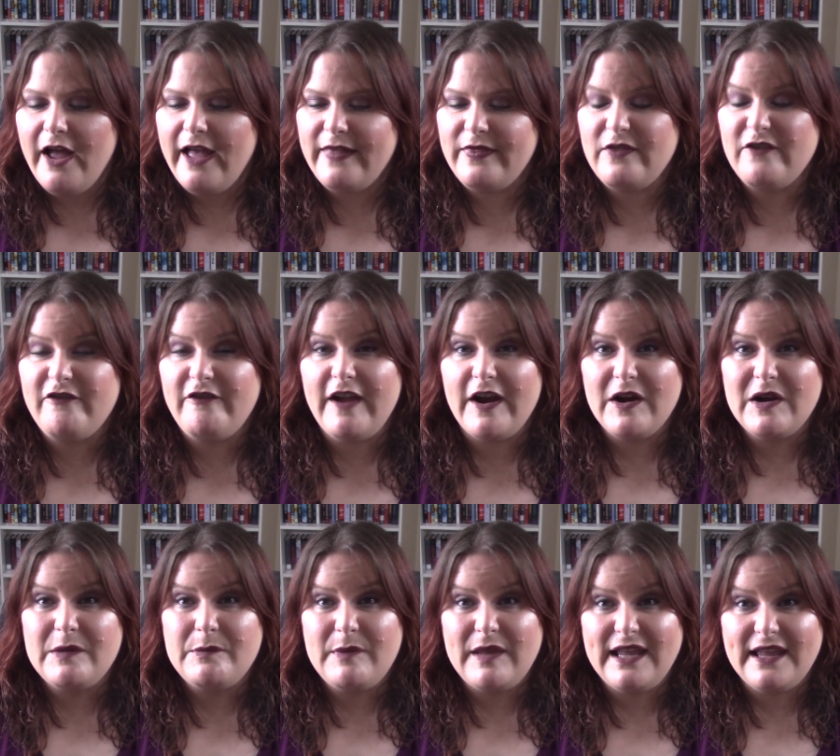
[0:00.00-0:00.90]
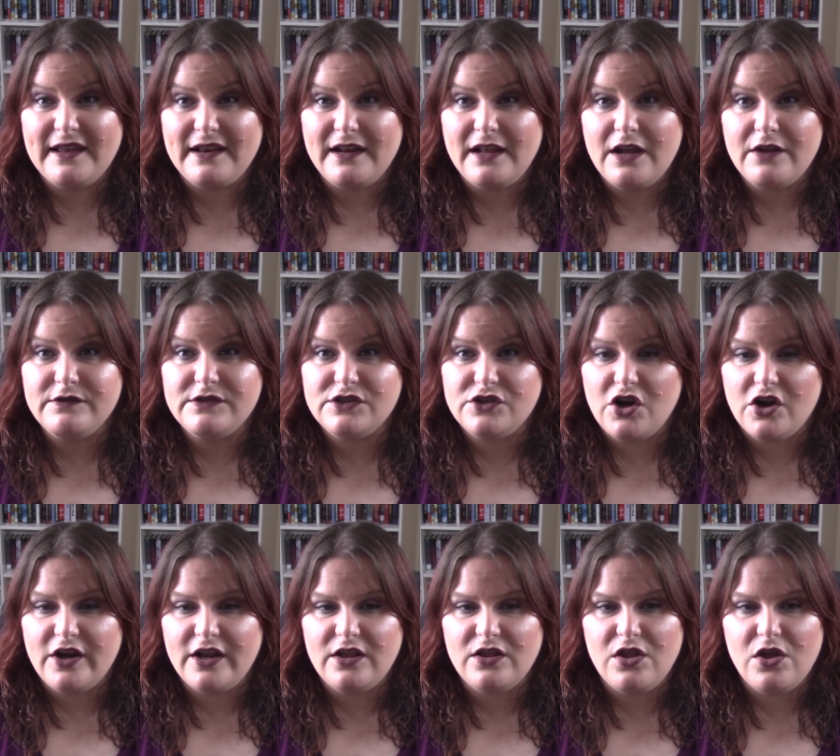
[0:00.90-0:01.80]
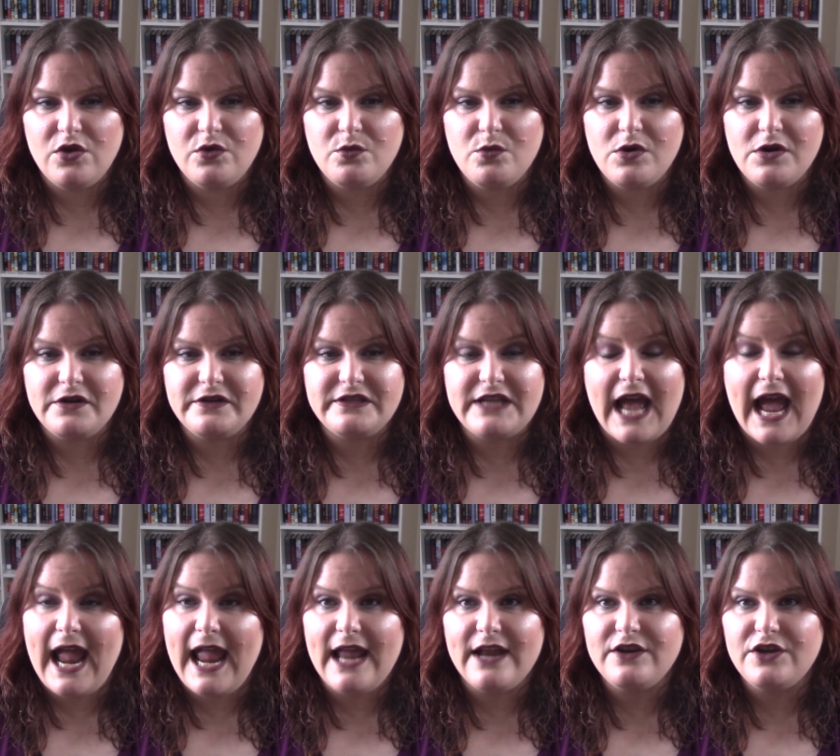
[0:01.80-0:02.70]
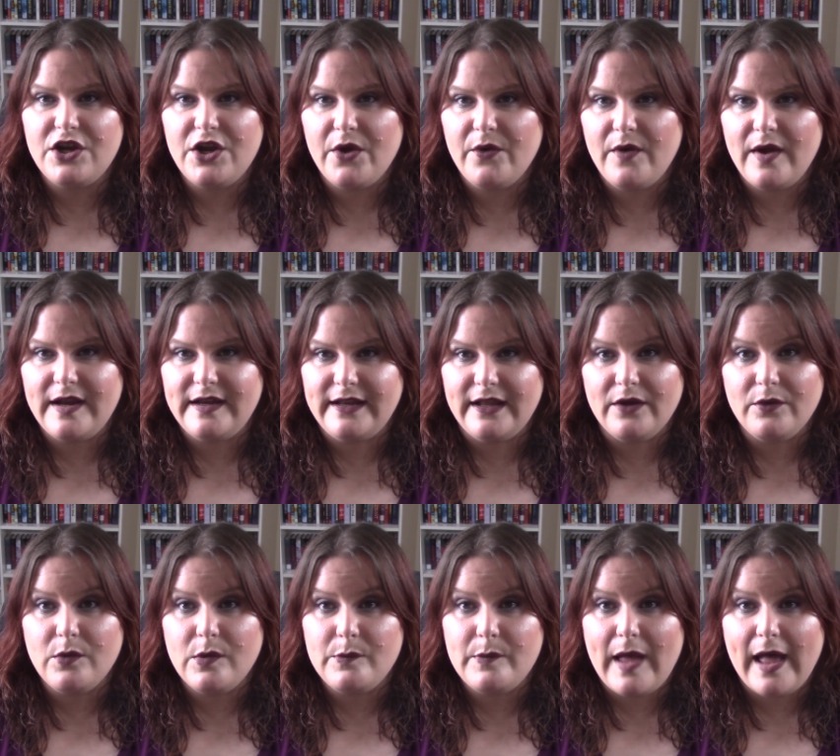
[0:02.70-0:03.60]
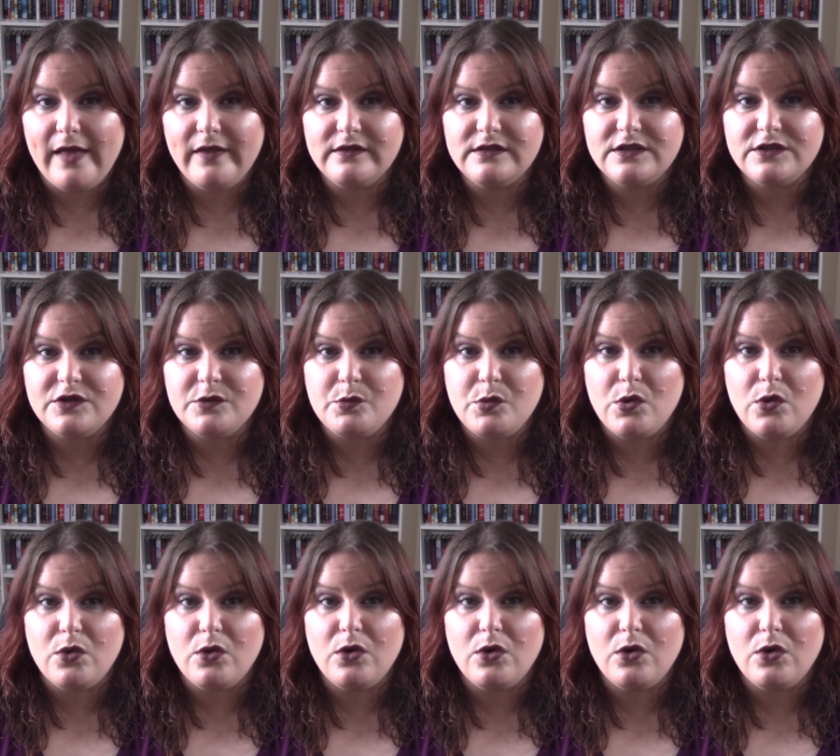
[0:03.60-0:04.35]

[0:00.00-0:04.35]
In the very beginning of starting Clone Wars, I had no idea what palettes to pull.